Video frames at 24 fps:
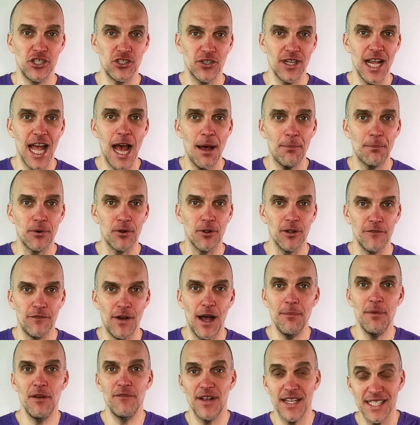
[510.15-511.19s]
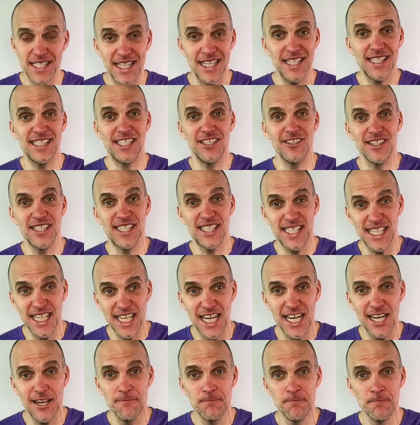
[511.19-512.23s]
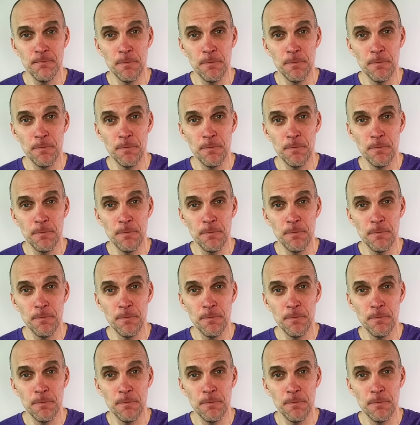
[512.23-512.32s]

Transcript: capital? If I'm investing at Series Seed,